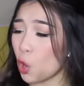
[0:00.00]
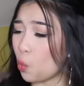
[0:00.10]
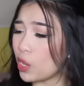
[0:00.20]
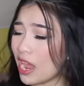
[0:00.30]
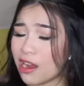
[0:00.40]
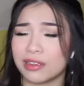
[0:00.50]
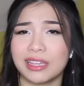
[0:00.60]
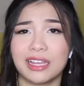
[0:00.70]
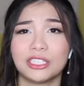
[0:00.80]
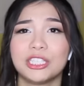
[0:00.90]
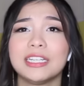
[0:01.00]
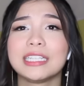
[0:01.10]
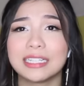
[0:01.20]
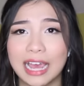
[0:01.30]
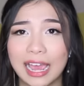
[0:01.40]
We airing that shit
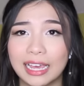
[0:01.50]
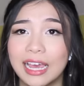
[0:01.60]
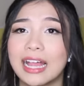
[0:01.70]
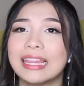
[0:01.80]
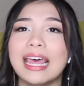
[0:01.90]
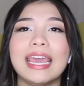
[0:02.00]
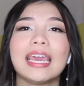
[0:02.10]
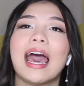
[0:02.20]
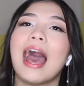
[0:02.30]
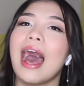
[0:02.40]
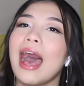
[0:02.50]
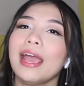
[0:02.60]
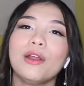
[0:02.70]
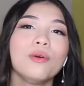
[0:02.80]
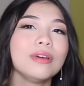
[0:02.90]
tonight. Like
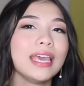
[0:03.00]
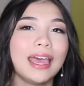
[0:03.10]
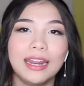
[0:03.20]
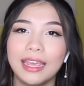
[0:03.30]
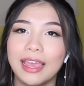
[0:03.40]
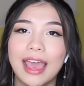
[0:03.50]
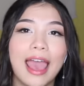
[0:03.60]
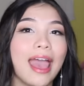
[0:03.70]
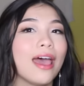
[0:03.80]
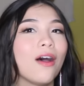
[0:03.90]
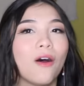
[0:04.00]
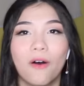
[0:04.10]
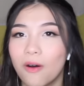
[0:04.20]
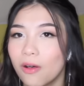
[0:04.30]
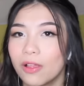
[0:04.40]
I don't get it at
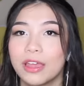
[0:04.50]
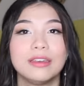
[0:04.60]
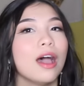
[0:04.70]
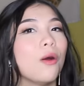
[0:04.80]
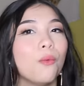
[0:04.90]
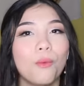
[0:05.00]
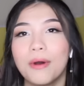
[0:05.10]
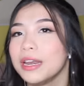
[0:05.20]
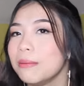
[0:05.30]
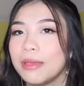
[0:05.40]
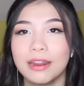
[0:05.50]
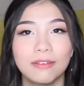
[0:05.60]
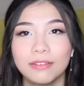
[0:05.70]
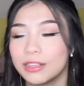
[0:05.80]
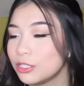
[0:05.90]
all. Not one bit
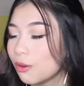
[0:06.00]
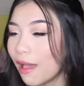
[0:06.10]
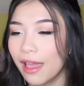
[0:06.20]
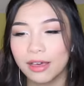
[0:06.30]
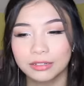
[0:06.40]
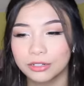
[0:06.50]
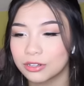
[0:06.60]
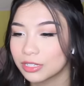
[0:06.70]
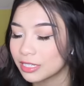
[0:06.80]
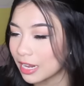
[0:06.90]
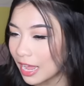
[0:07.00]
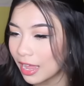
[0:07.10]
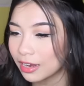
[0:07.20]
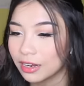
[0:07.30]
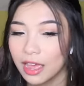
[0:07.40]
of it do I
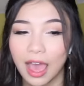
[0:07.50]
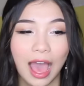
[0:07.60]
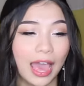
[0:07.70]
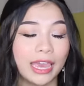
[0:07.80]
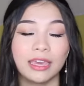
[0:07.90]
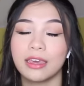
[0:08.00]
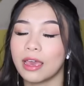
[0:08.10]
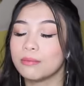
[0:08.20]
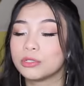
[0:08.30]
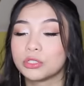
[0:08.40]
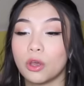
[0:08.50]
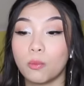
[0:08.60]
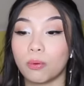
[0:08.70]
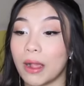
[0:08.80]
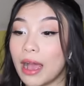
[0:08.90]
understand. I am so
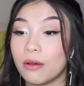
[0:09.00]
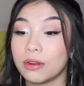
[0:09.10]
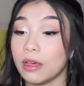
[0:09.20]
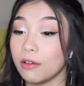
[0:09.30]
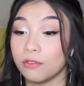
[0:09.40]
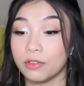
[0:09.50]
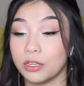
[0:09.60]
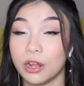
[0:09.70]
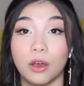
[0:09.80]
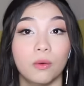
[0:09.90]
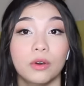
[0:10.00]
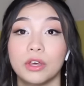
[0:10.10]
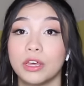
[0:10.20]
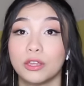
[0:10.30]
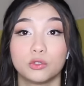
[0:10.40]
proud of, you know,
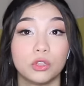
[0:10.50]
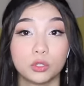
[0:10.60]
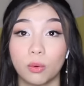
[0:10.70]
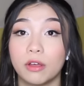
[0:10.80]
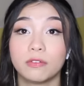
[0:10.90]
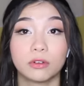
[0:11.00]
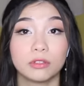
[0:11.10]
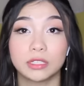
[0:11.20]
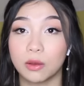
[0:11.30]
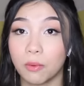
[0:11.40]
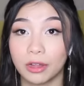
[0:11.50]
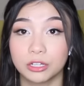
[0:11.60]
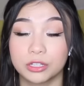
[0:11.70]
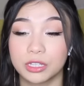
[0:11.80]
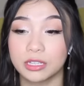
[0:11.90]
the 12 year olds that
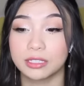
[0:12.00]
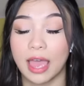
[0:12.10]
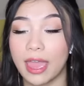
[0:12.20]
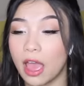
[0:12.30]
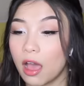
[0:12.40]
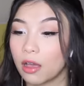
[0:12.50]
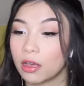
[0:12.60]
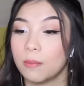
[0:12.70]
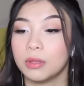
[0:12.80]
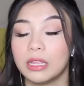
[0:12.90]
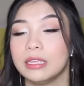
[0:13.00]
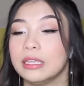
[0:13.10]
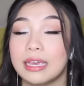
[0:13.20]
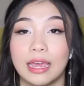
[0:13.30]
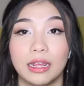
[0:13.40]
watch this that
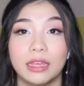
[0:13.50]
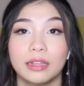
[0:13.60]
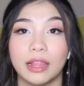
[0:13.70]
completely get it.